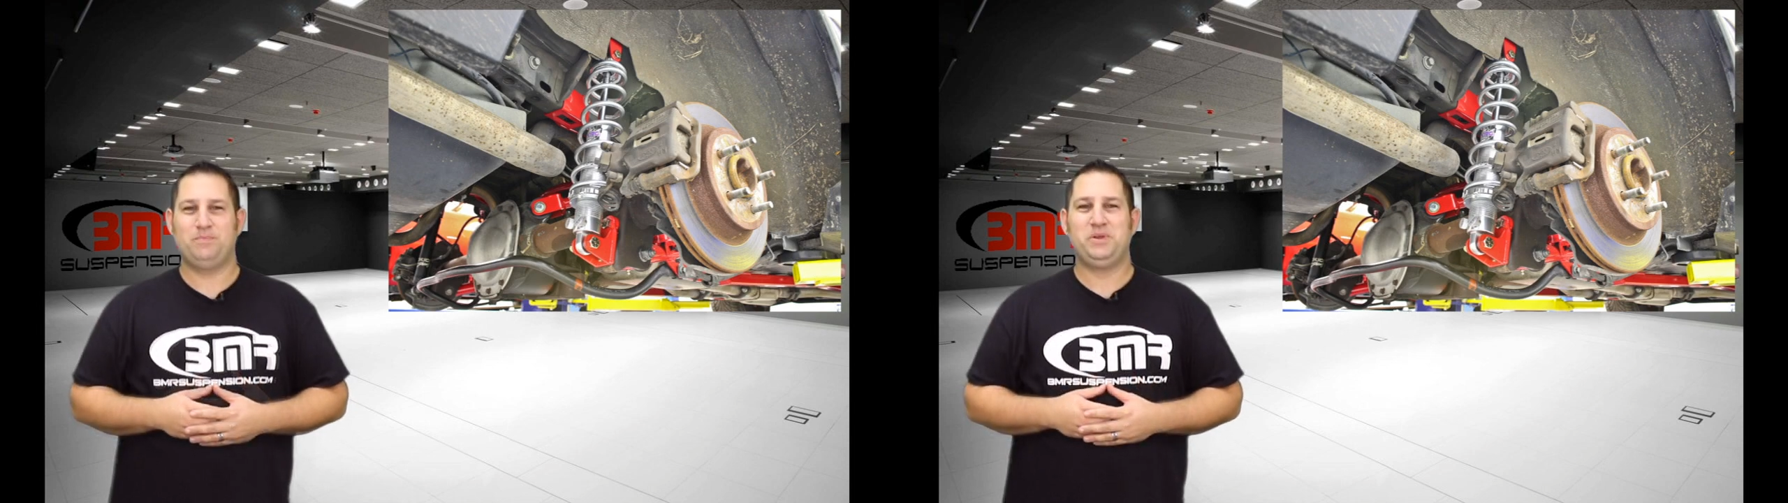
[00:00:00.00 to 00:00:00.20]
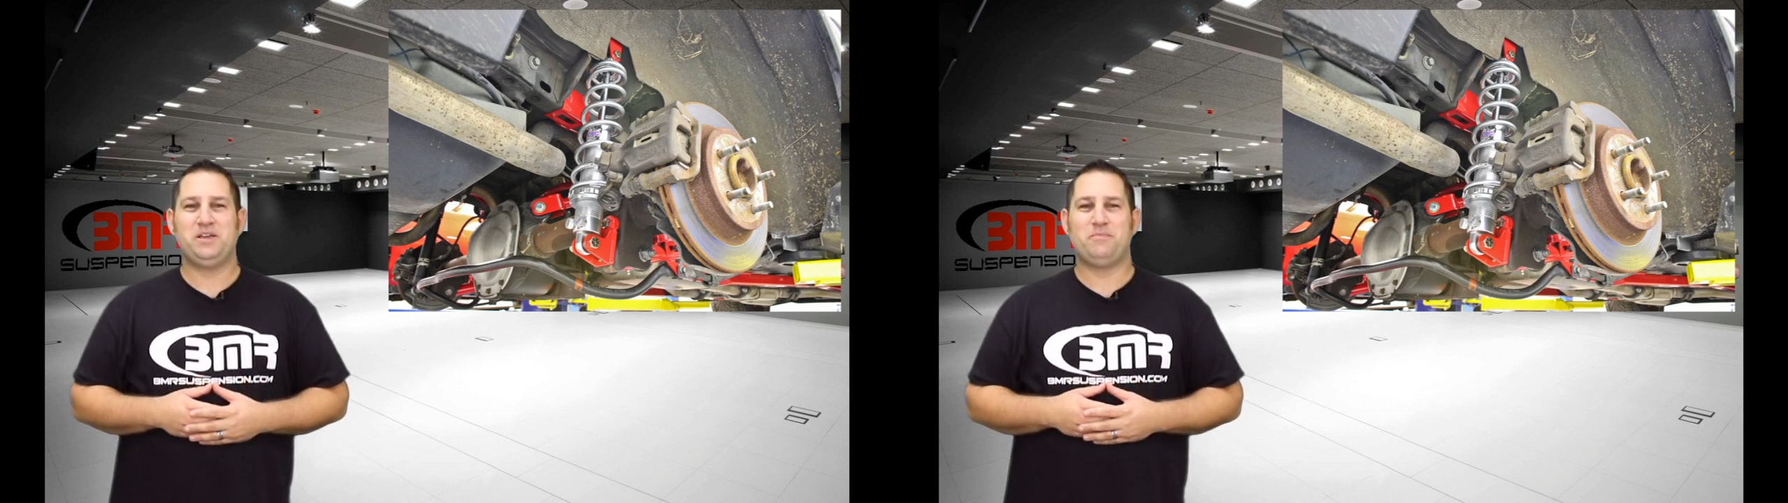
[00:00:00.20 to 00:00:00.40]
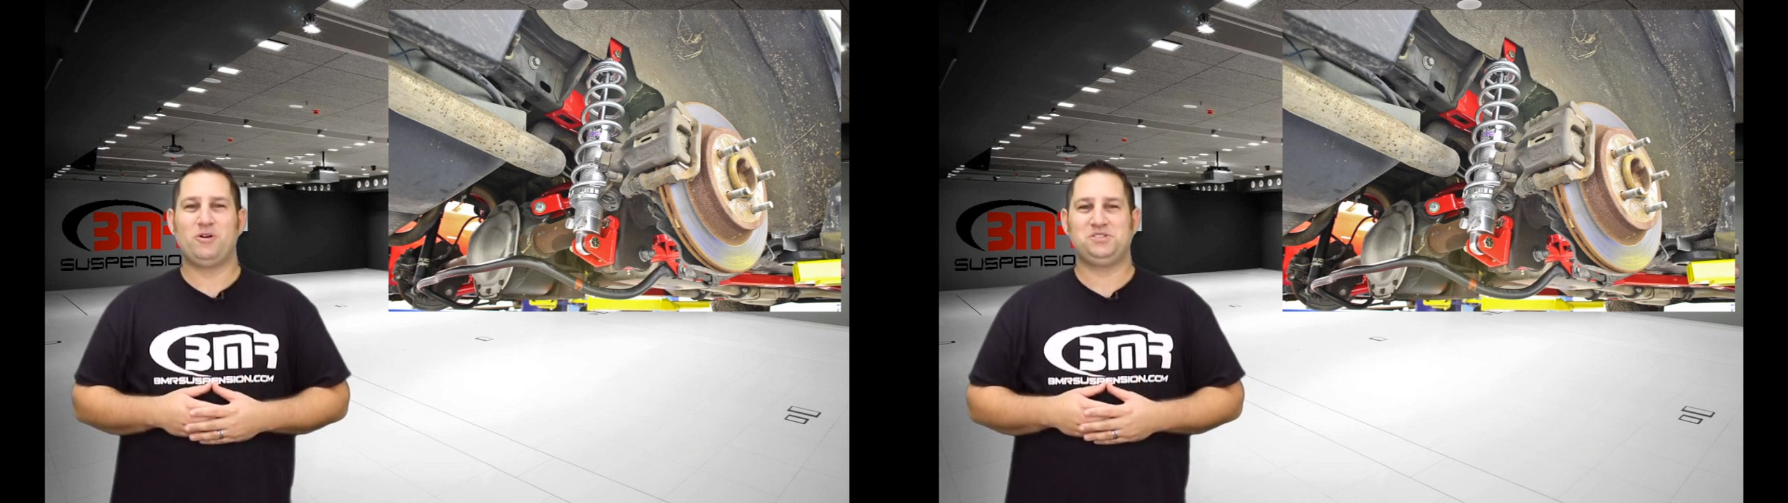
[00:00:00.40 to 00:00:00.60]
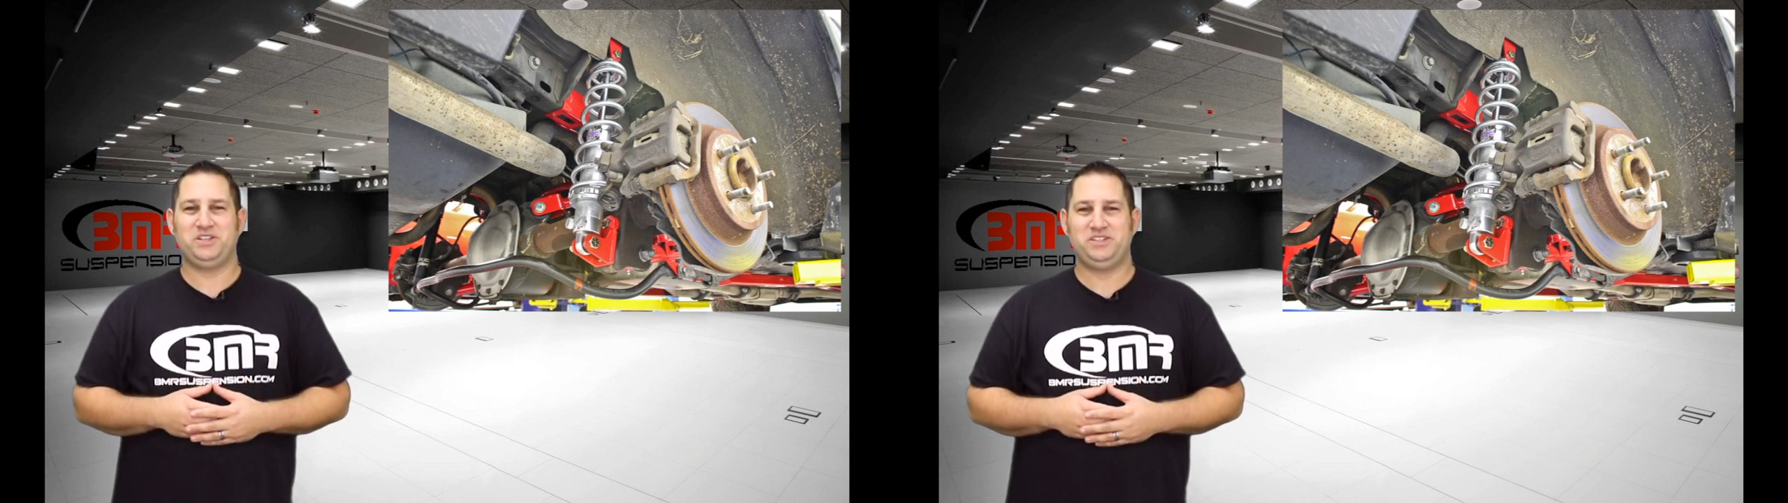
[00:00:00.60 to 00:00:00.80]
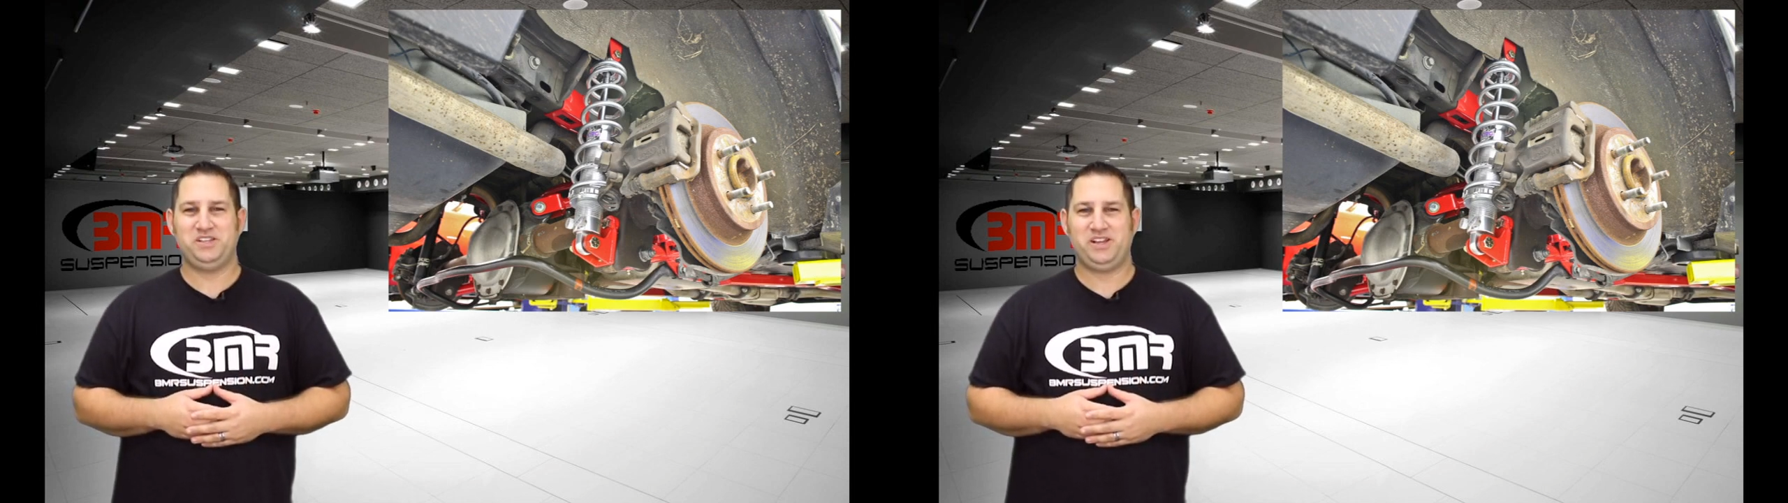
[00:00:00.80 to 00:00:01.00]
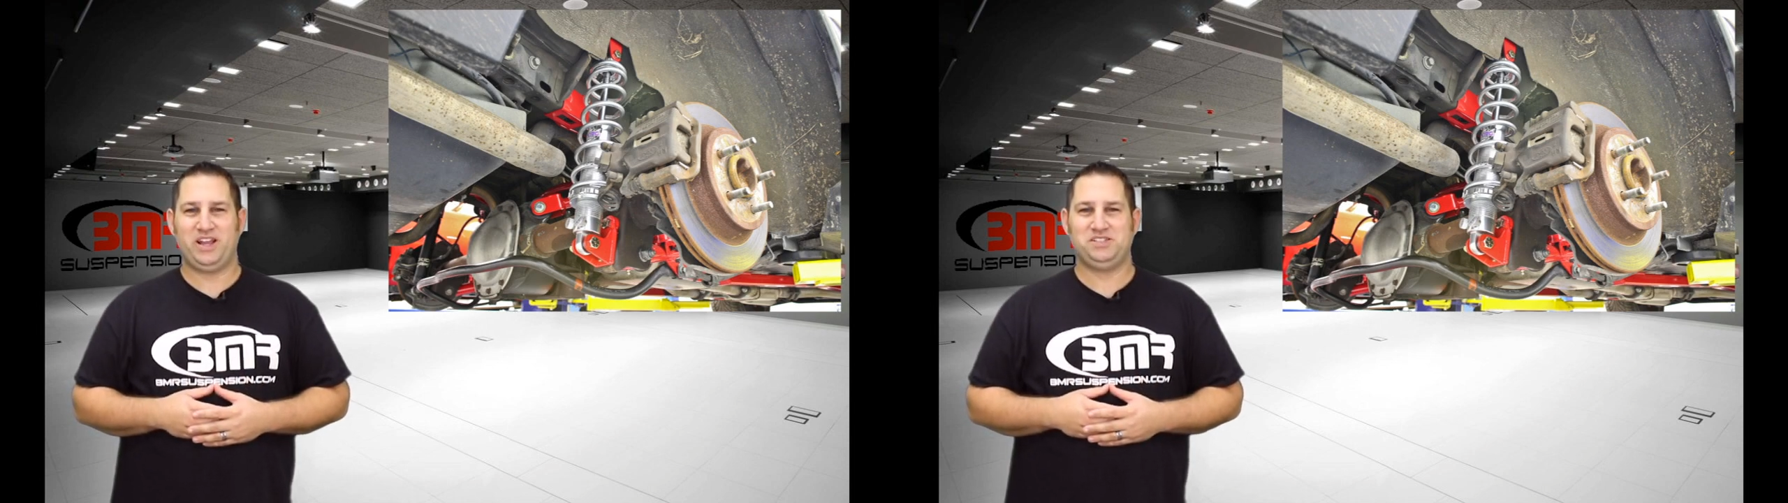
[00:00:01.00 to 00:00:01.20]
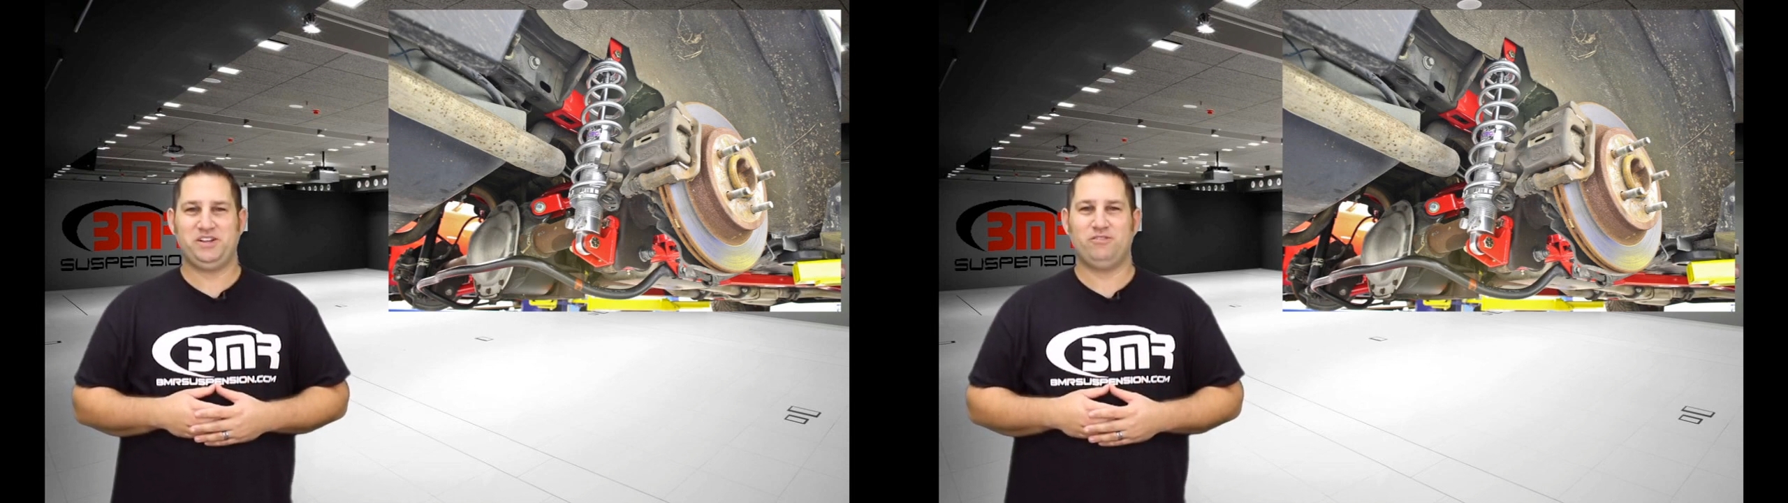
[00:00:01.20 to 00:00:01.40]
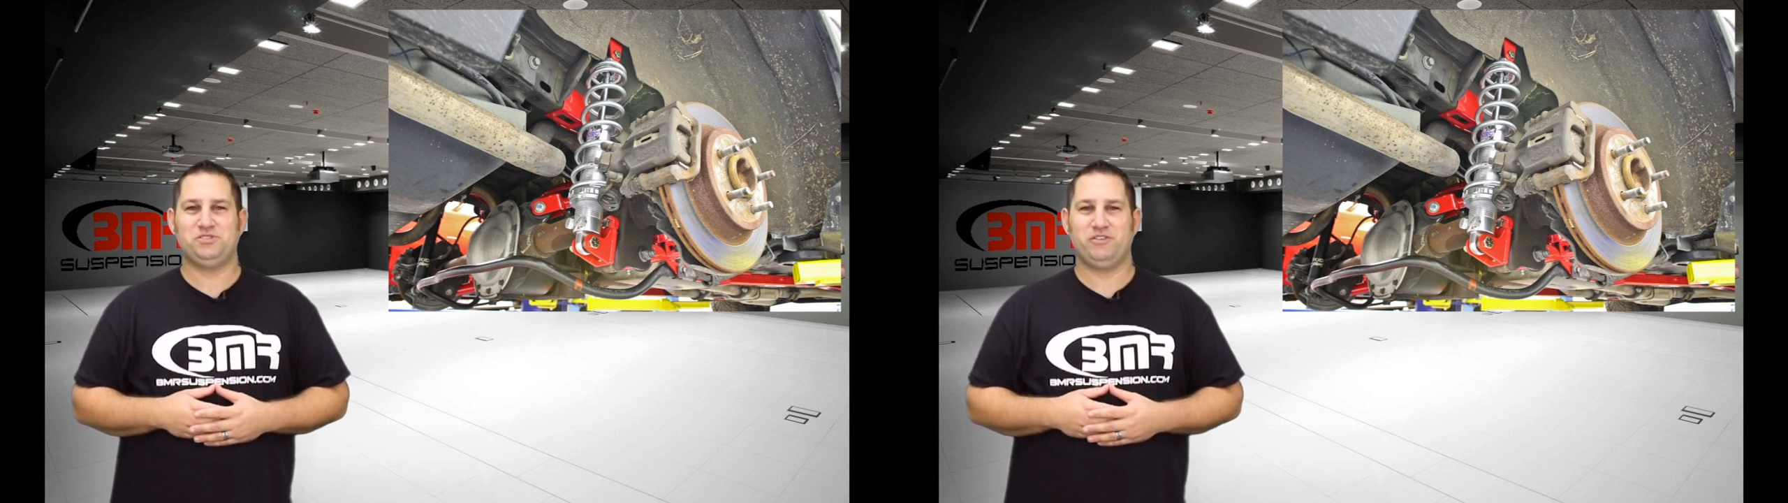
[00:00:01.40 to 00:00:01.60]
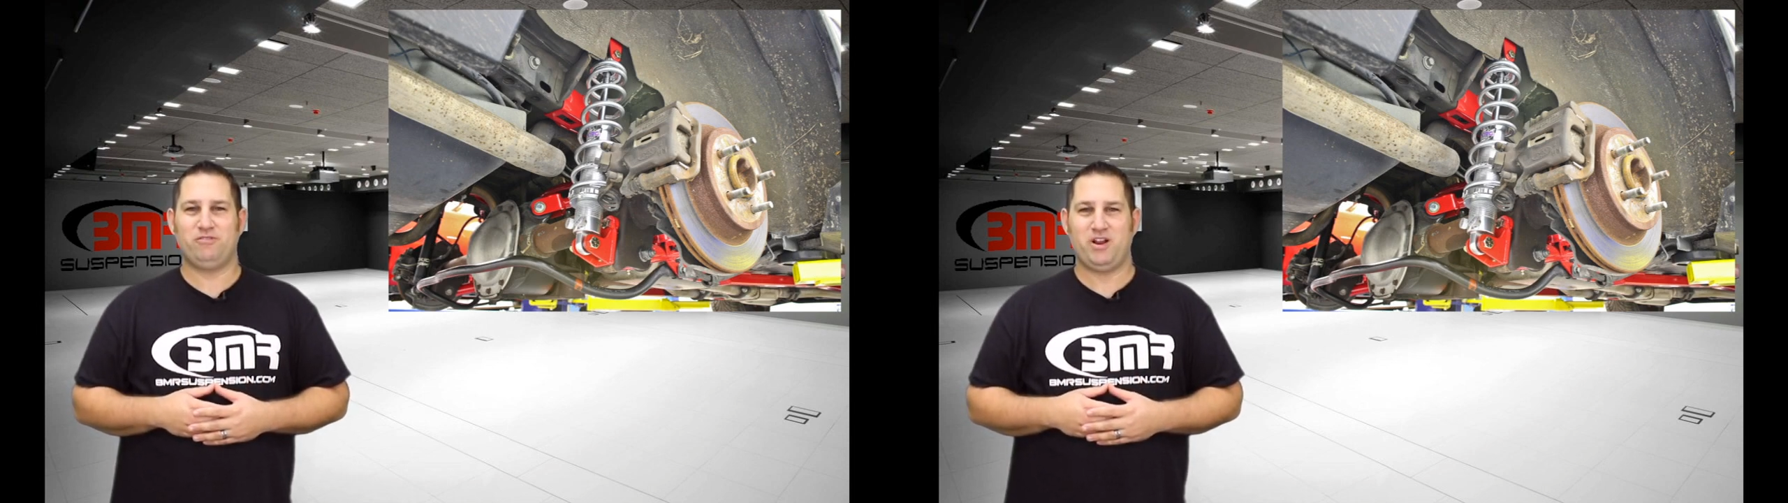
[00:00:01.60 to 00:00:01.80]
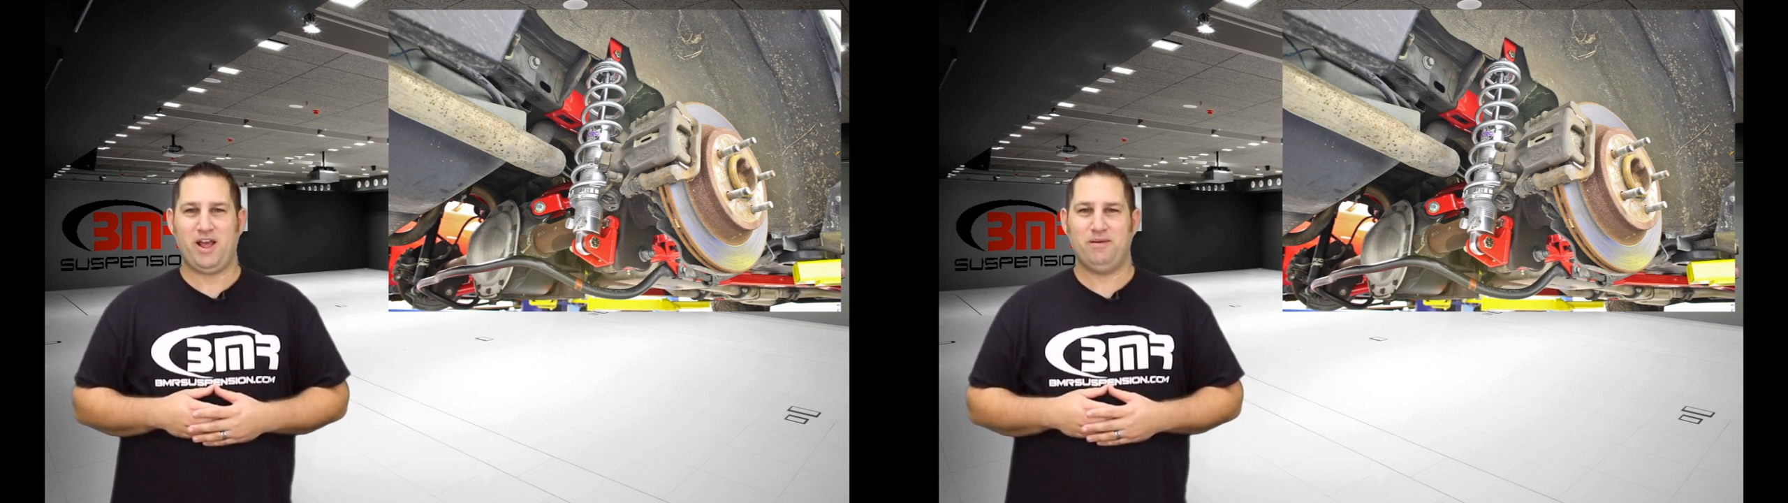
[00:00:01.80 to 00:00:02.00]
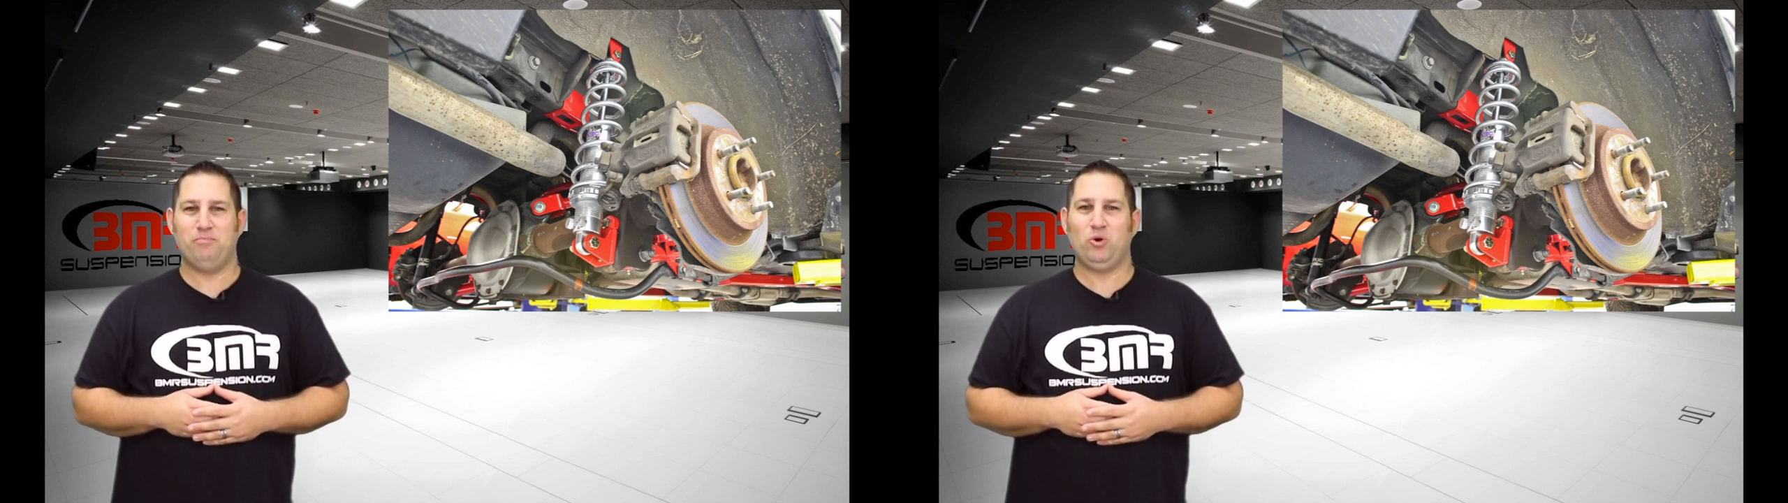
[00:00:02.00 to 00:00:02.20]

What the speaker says: BMR CCK009